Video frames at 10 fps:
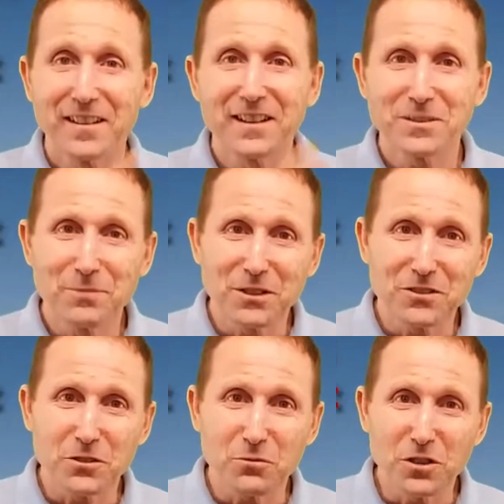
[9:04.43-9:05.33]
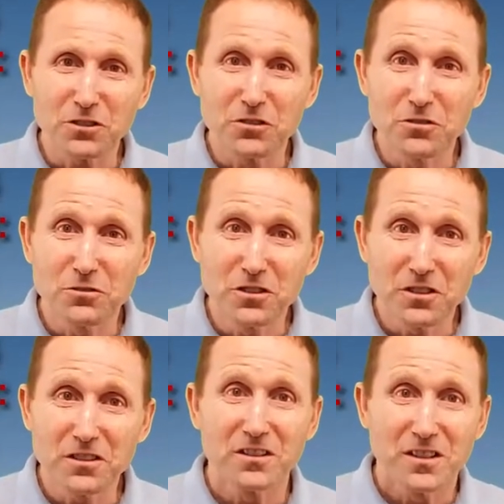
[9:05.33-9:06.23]
it's because it works too
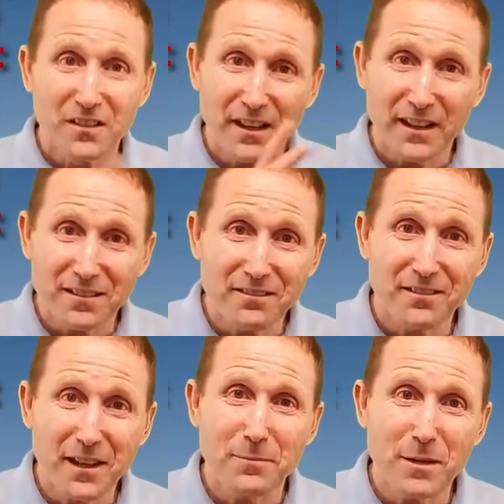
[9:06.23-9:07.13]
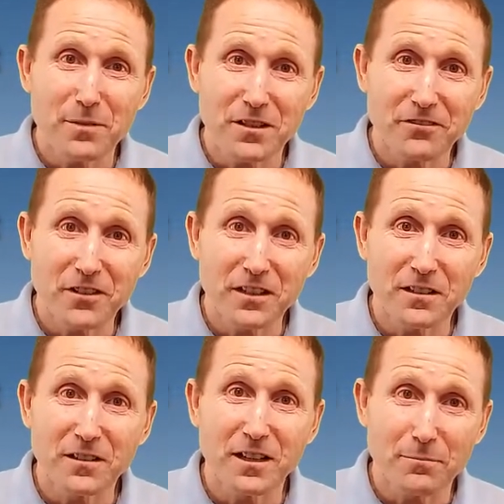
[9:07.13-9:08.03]
good and they may be afraid
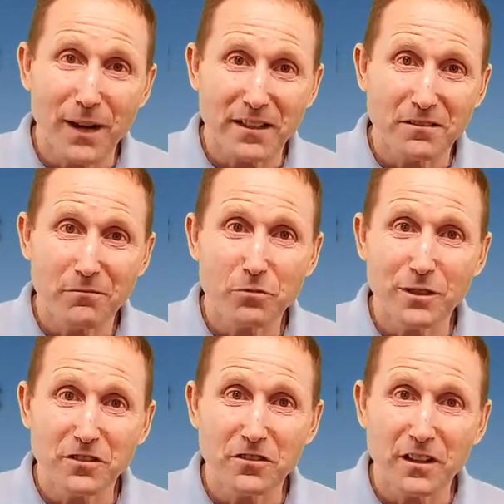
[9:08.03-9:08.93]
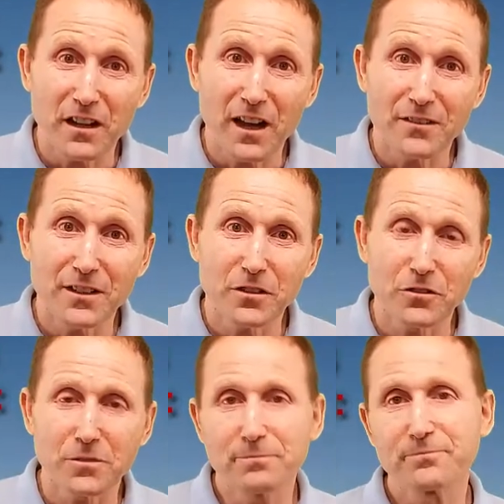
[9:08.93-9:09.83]
it might threaten their
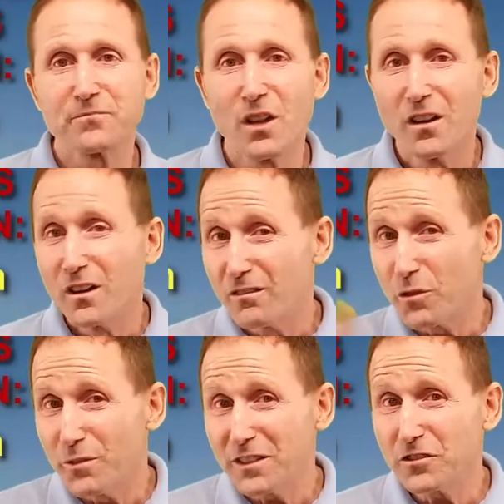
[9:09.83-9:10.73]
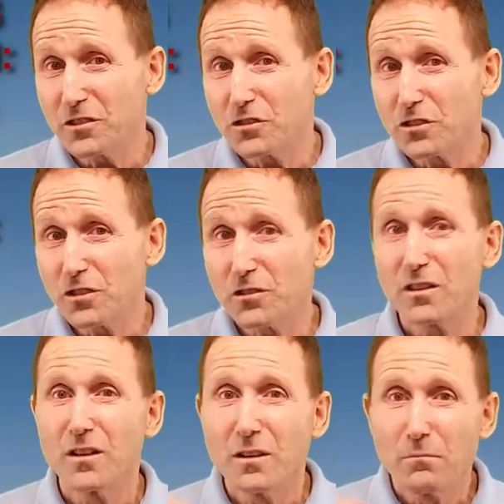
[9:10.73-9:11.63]
livelihood. For researchers,
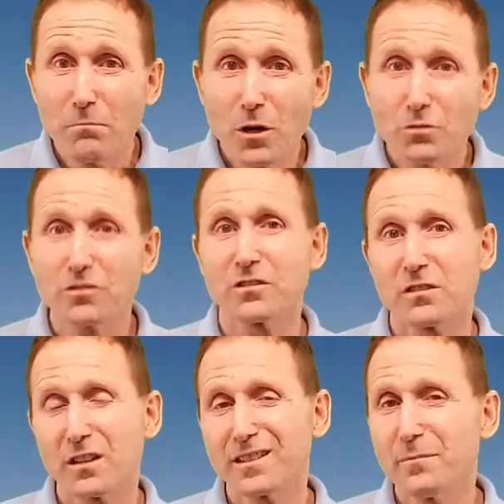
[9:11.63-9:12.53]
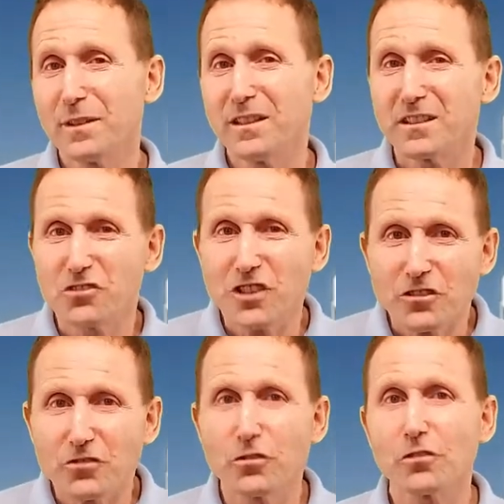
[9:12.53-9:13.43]
most are typically
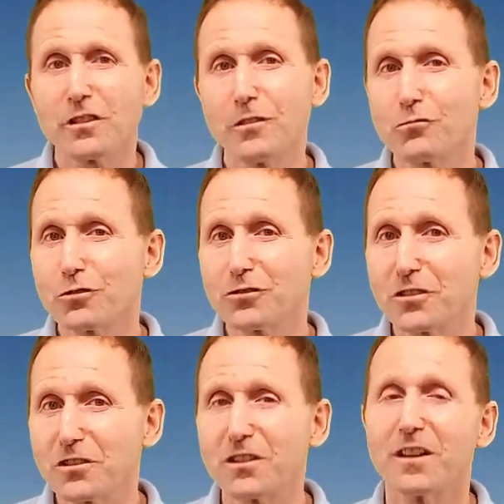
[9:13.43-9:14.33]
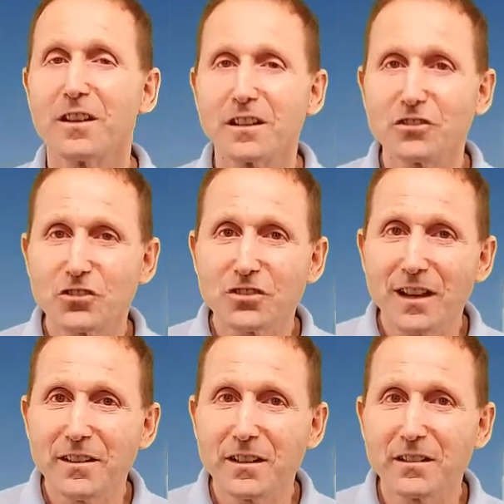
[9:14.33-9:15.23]
just not interested in
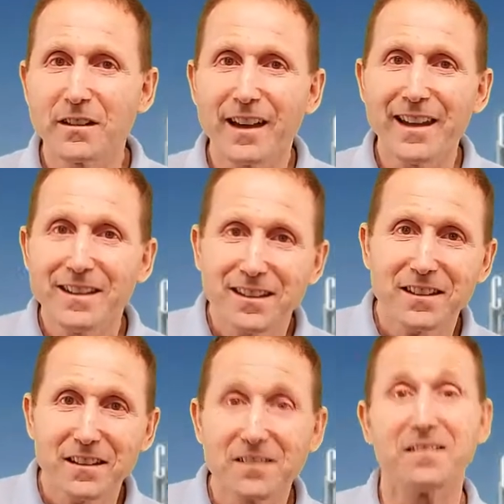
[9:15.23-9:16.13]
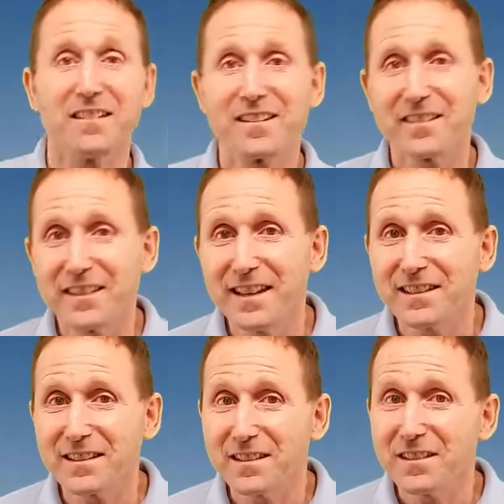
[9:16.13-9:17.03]
studying anything they
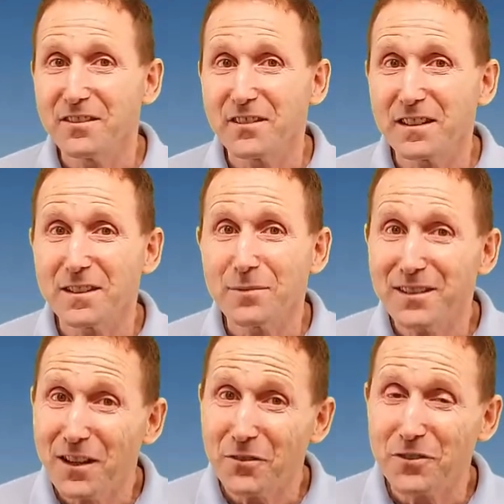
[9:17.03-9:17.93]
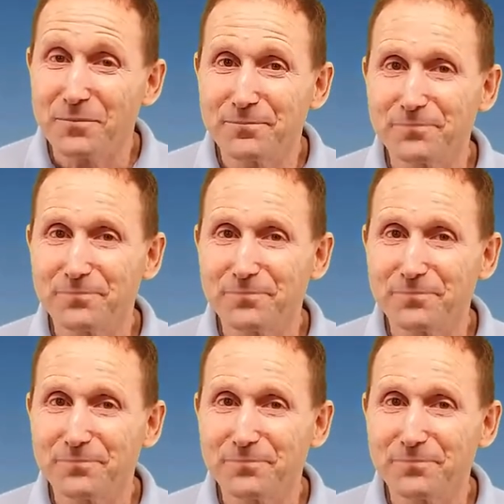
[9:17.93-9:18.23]
didn't invent themselves.